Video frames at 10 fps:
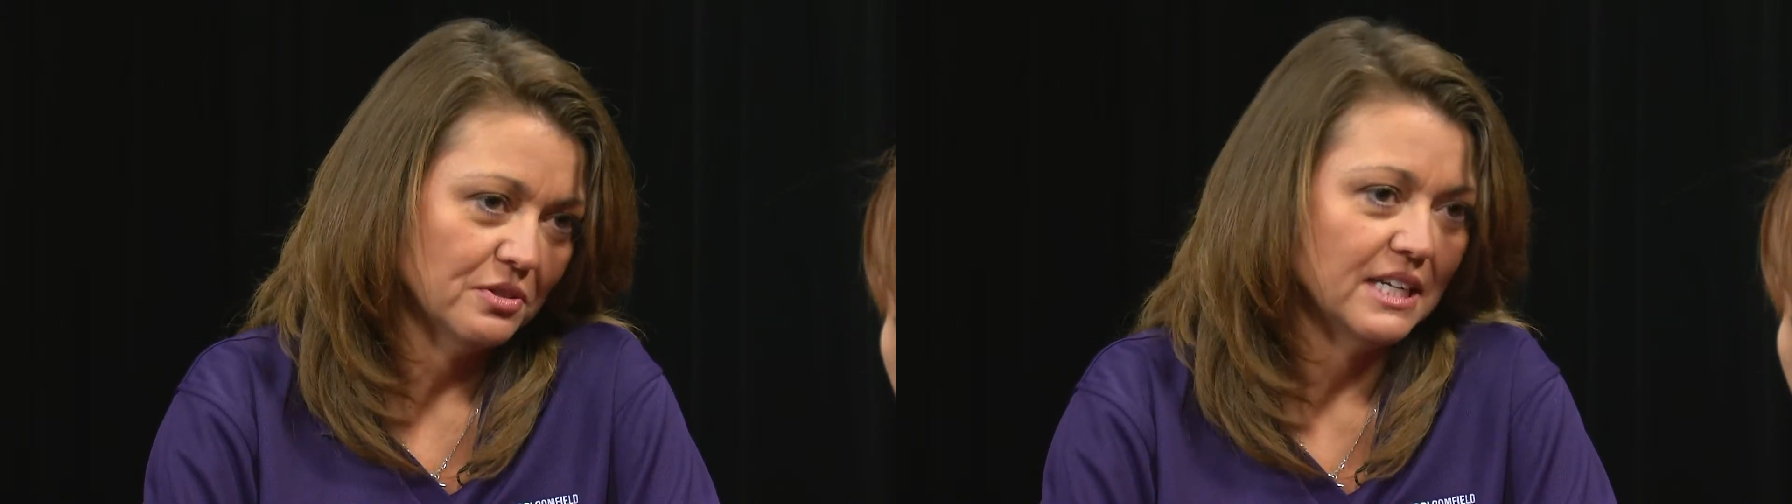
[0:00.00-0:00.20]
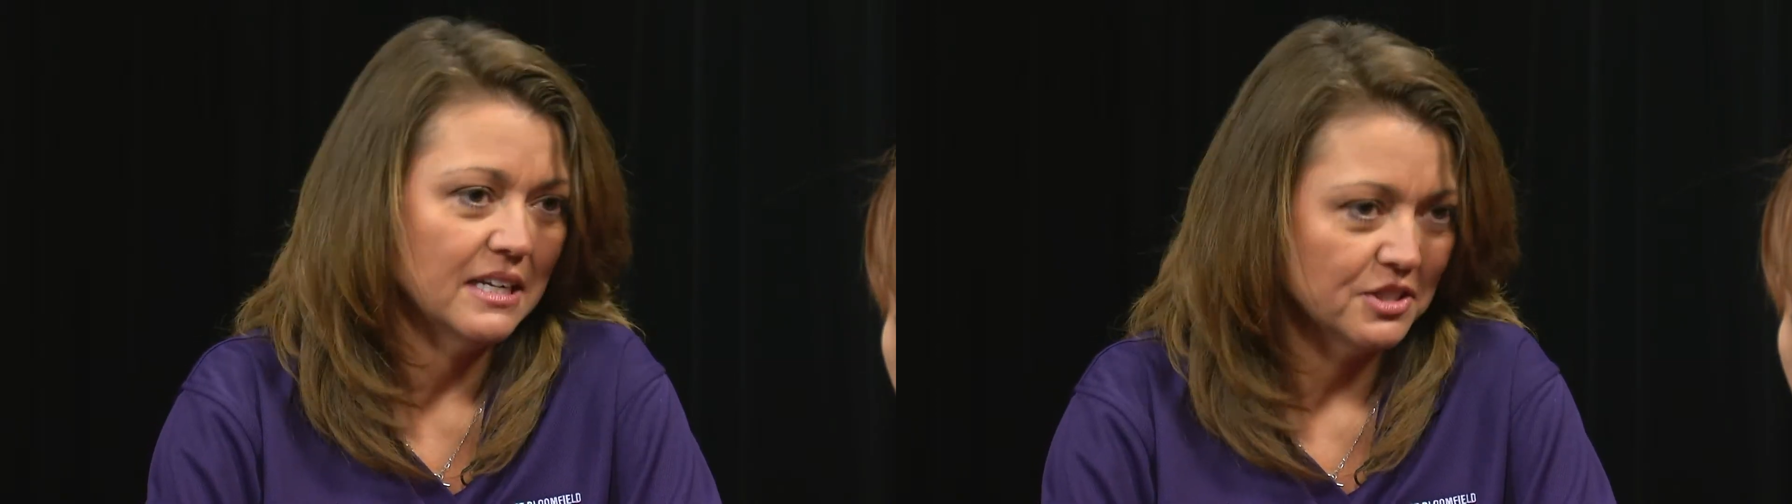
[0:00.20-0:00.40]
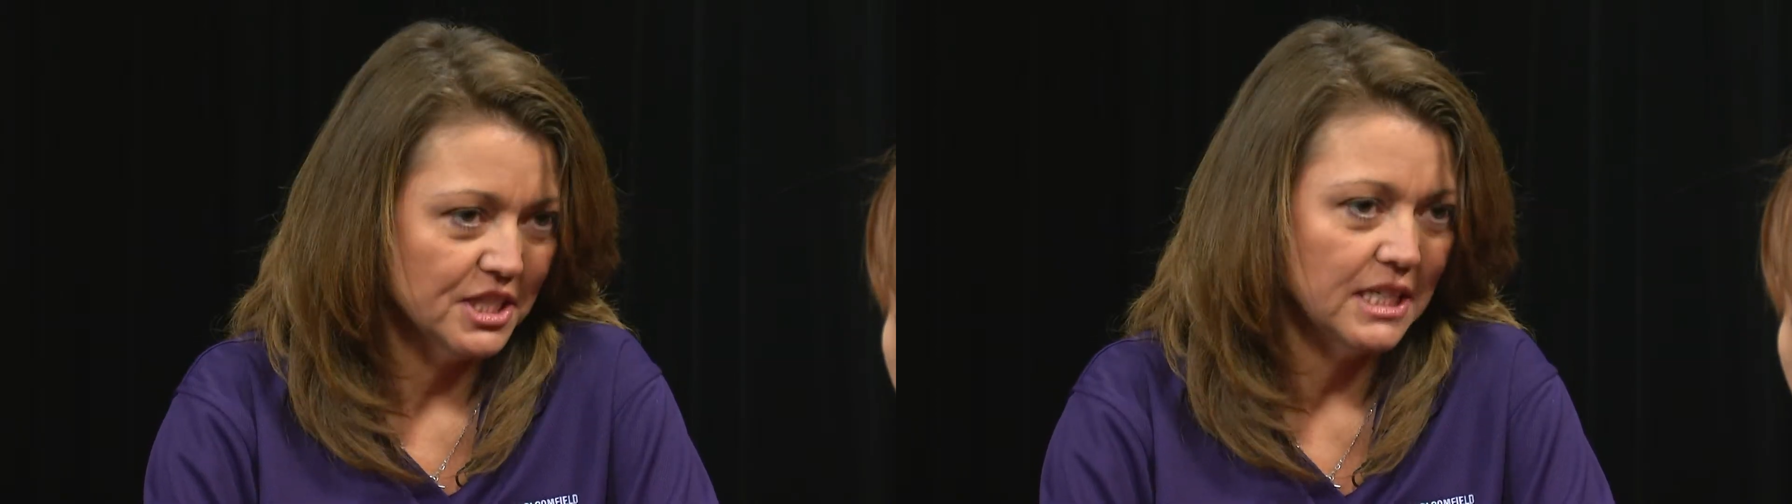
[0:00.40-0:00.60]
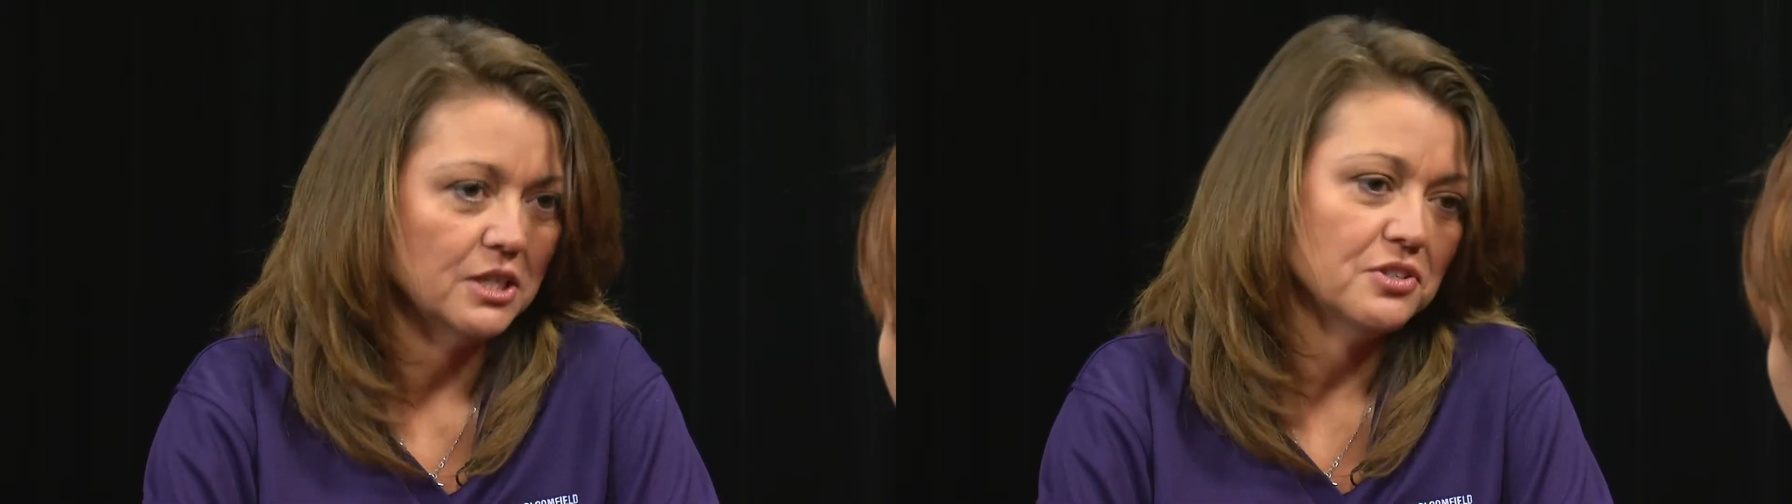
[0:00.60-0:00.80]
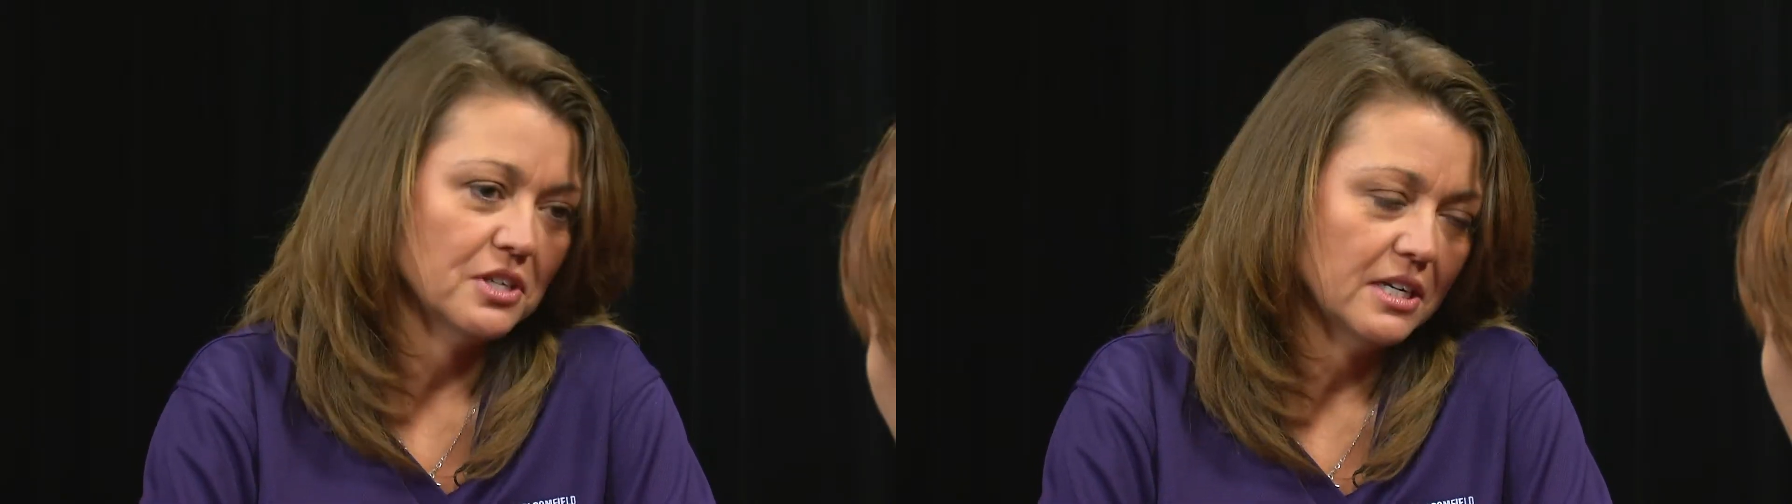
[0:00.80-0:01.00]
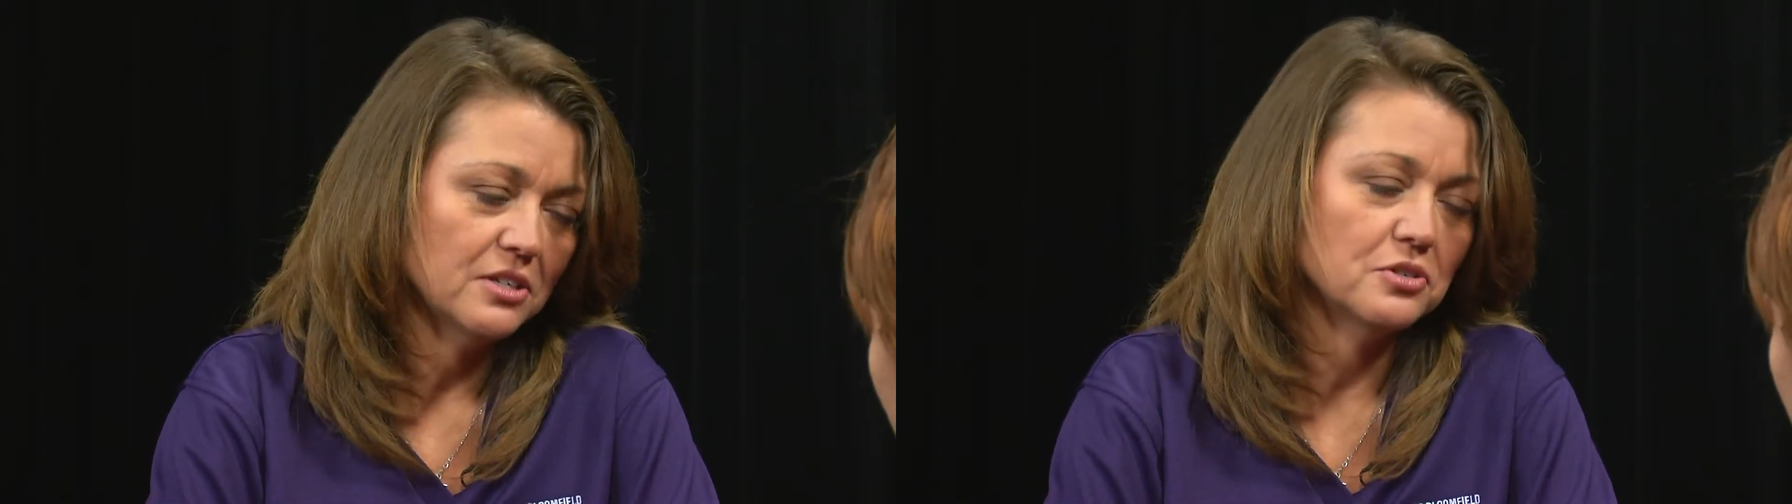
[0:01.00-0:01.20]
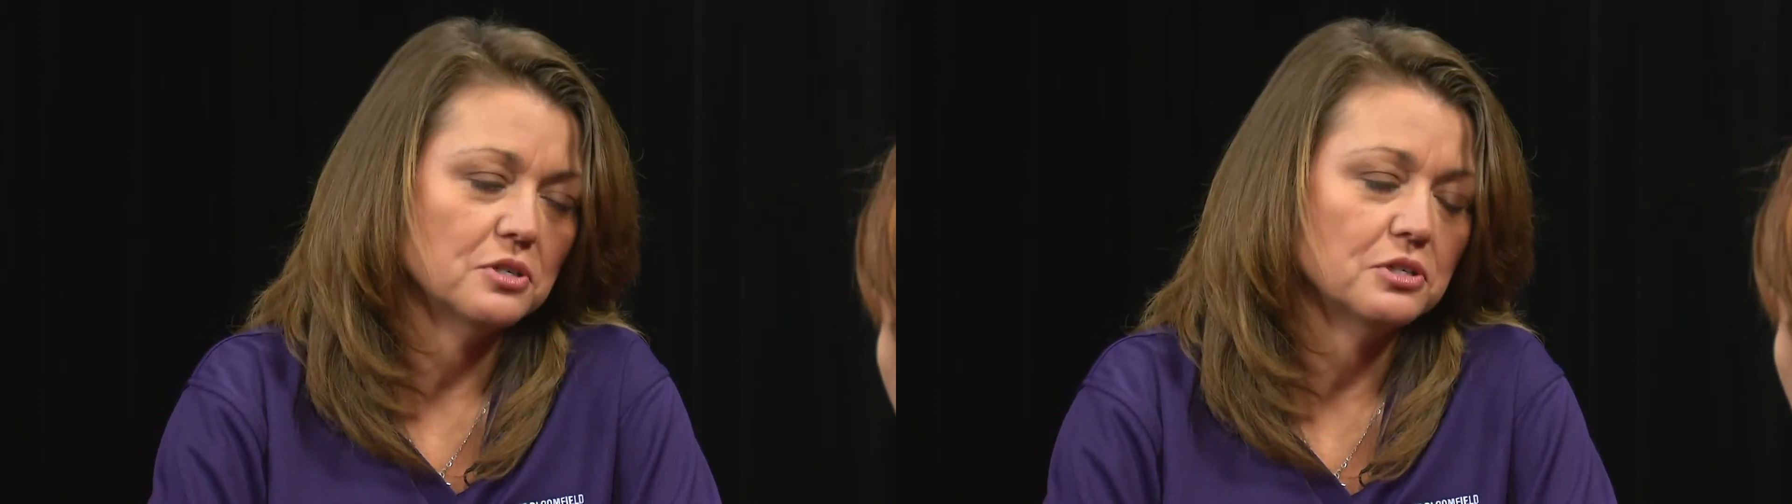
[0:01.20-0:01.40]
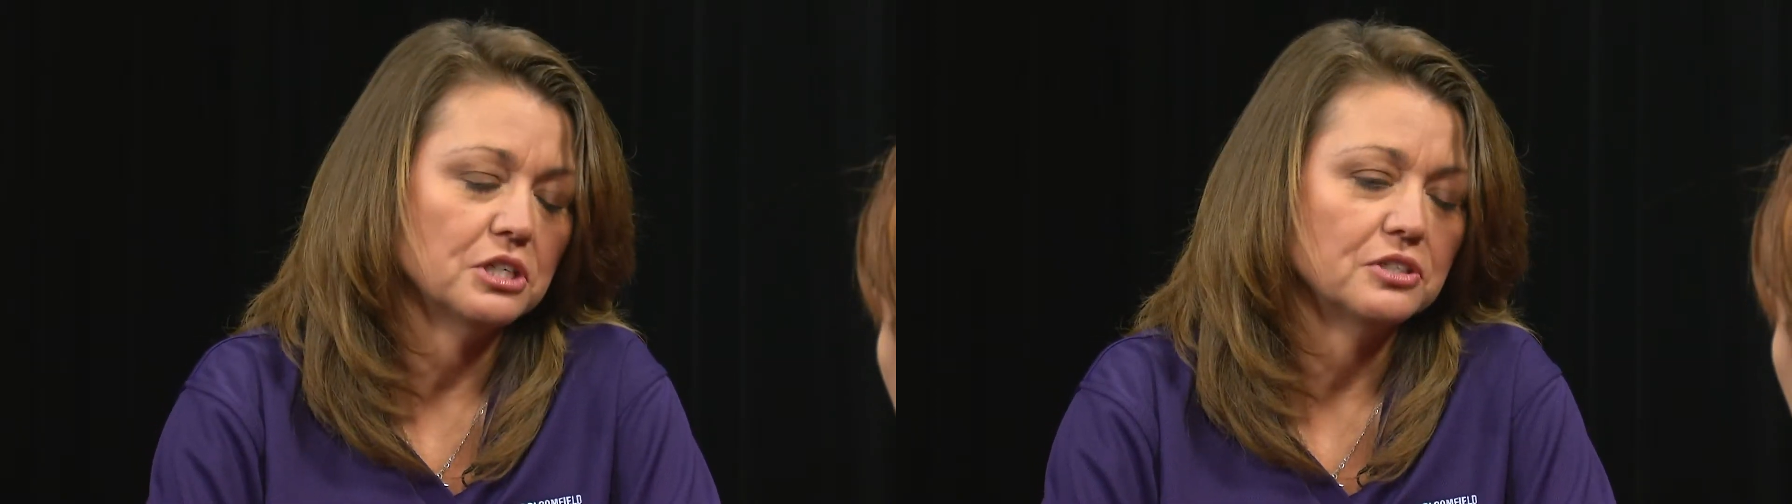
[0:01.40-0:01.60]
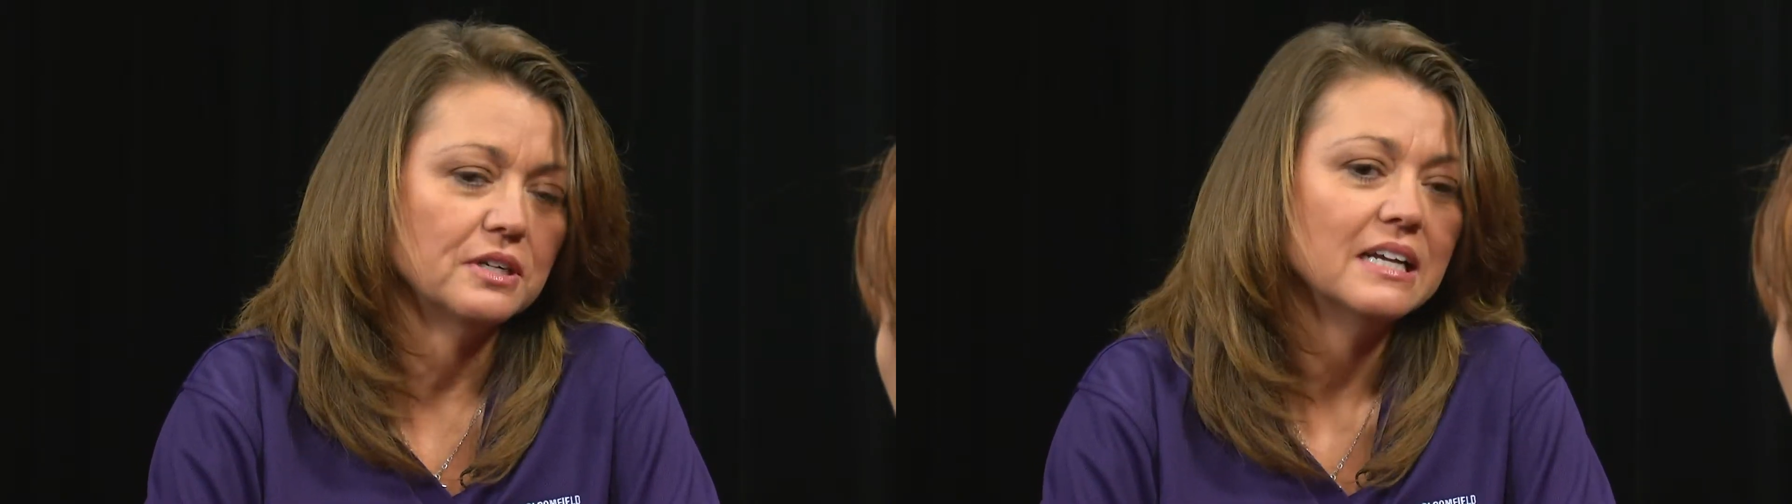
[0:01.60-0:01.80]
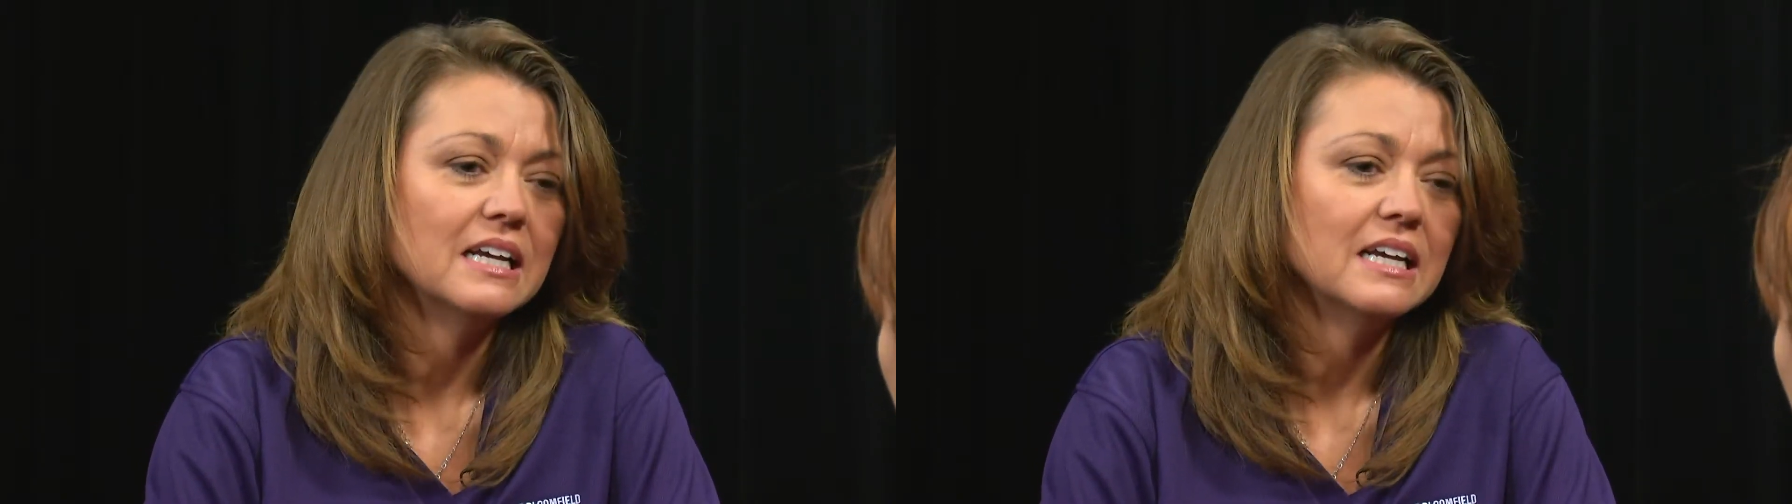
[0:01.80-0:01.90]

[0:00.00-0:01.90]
The entertainers are geared toward children,